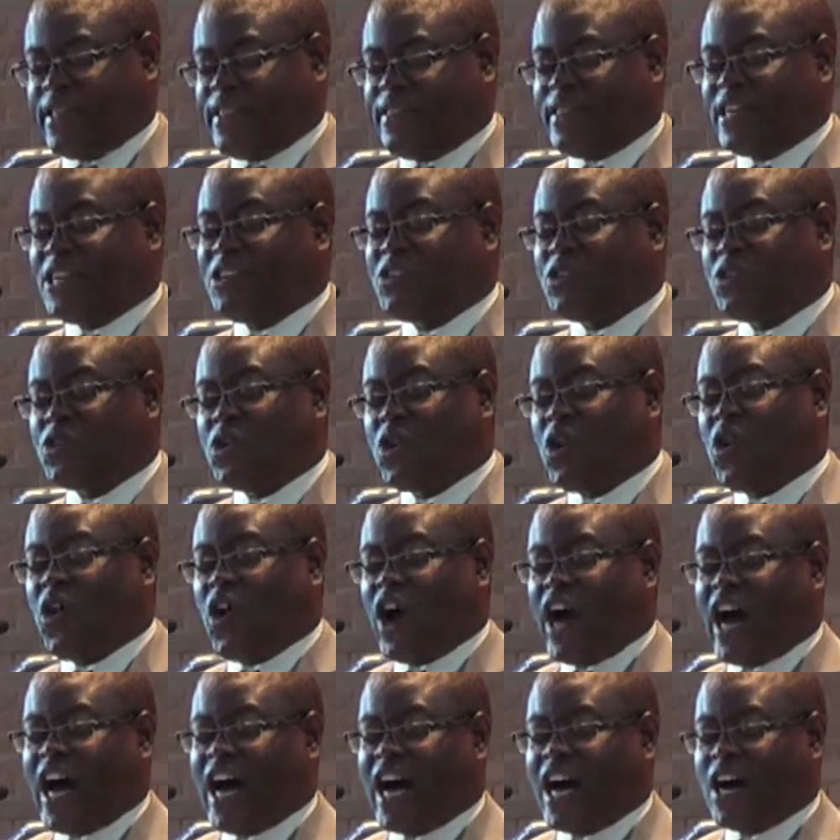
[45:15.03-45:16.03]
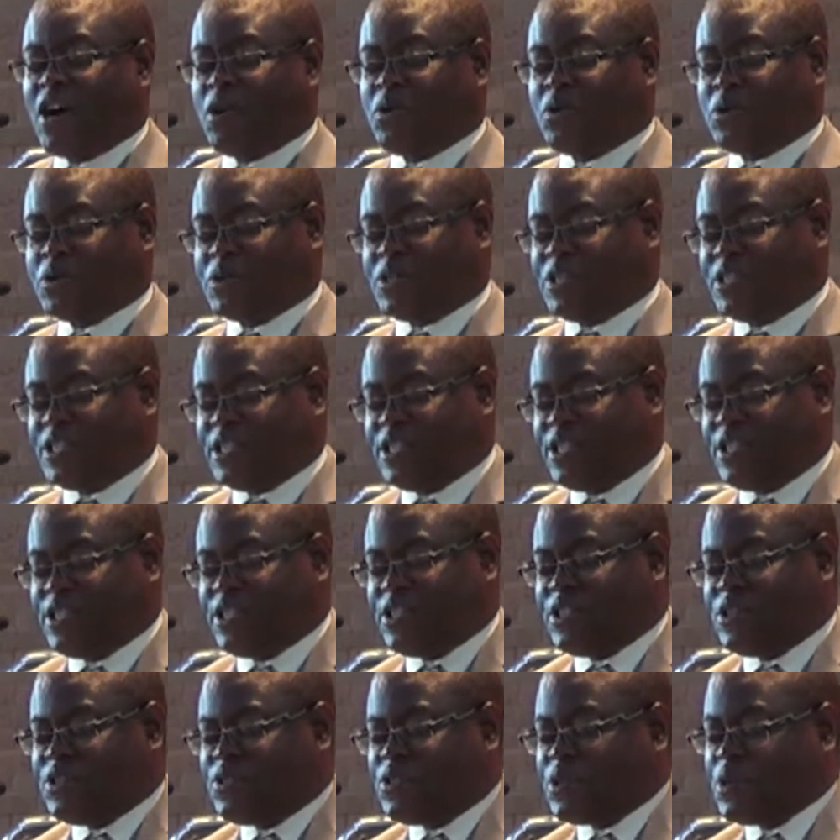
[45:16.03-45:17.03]
Then go out
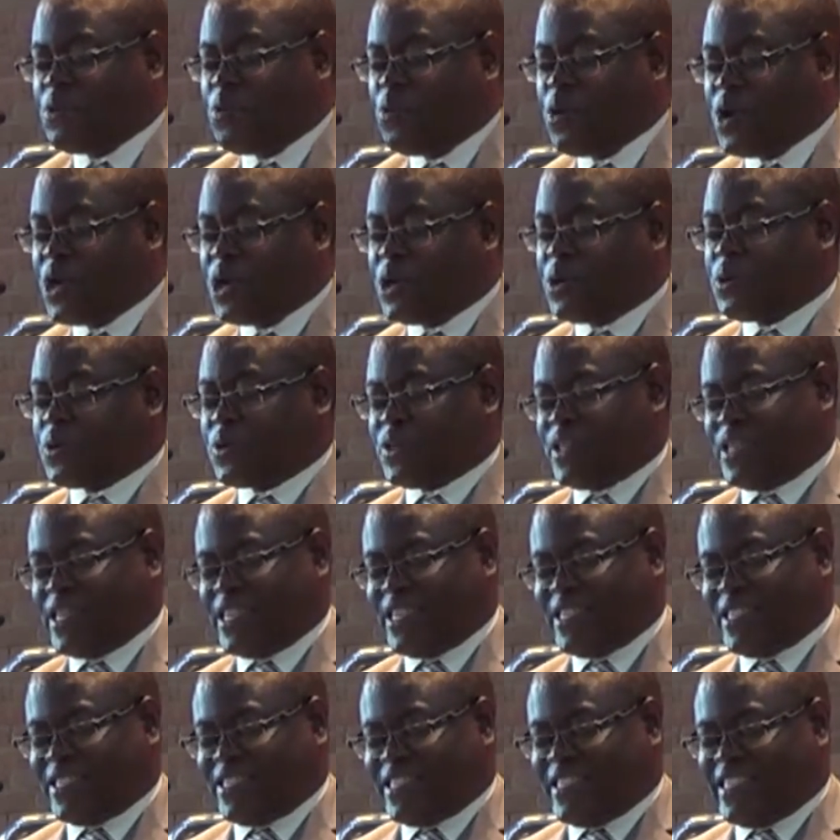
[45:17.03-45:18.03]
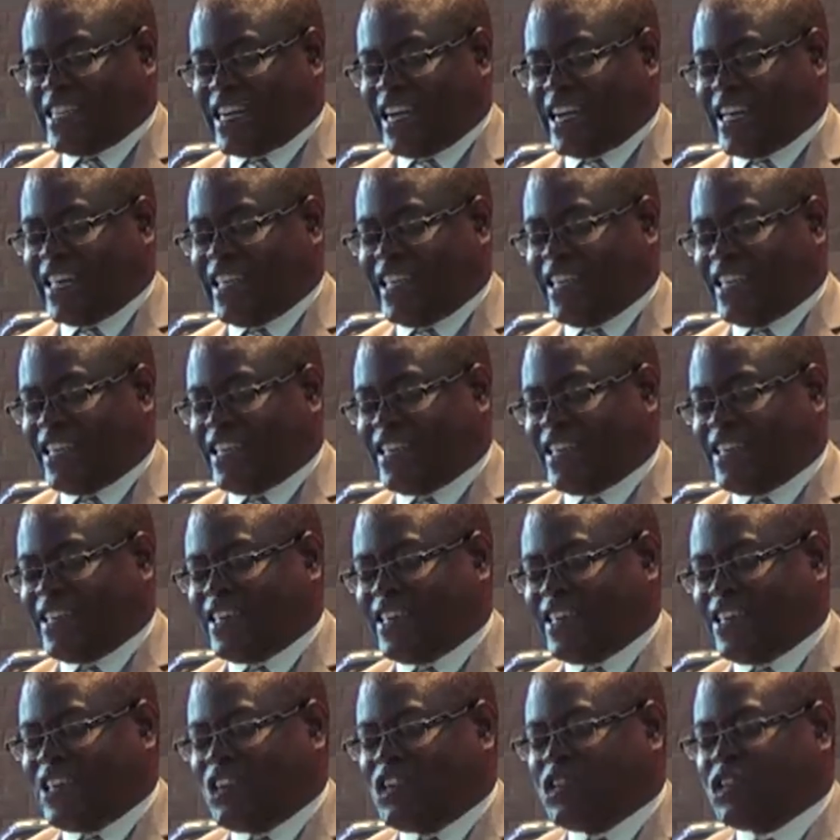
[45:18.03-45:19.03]
to a world that is dying,
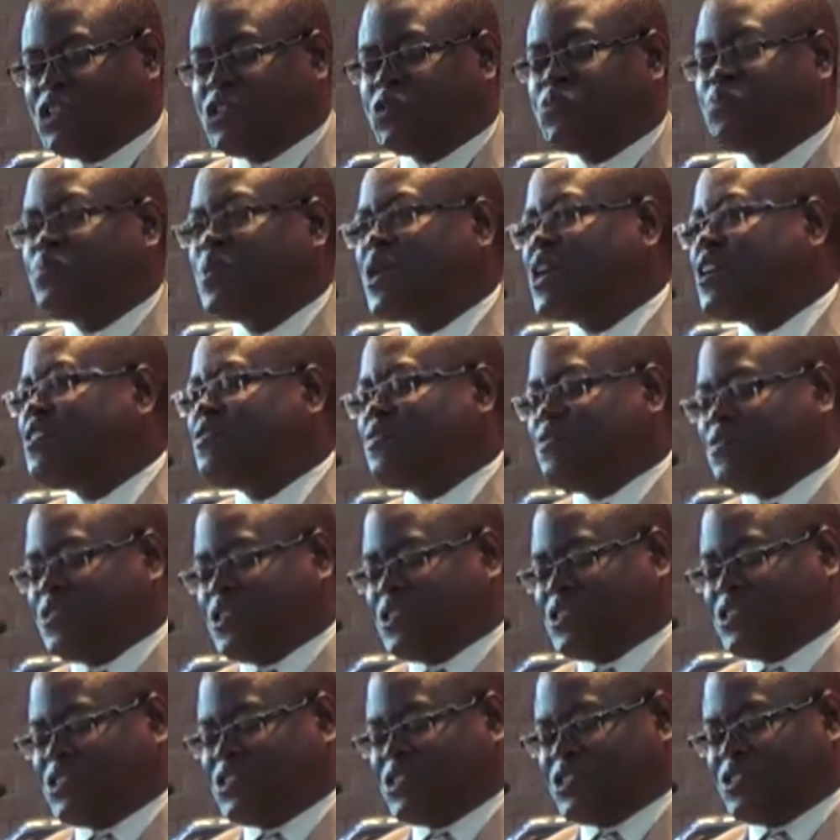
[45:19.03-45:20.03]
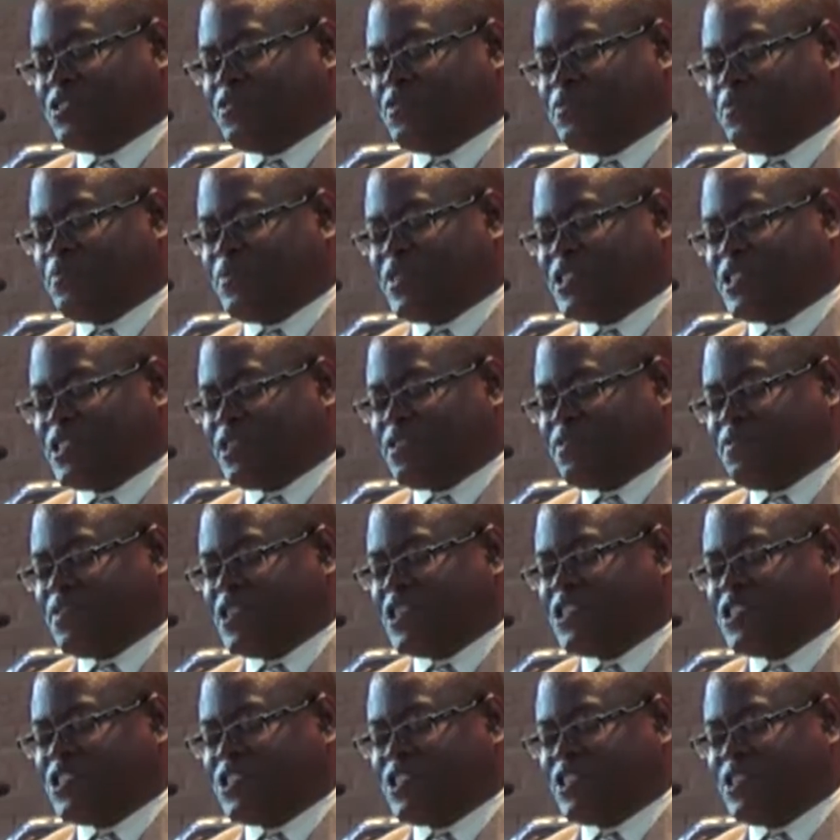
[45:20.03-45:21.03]
his perfect
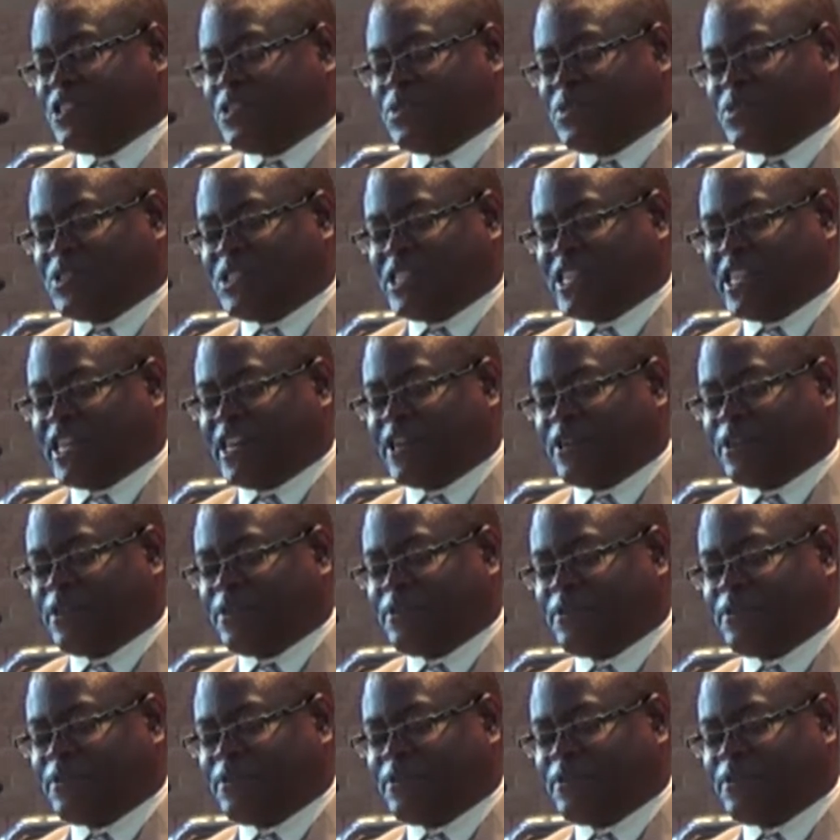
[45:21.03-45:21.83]
salvation to tell.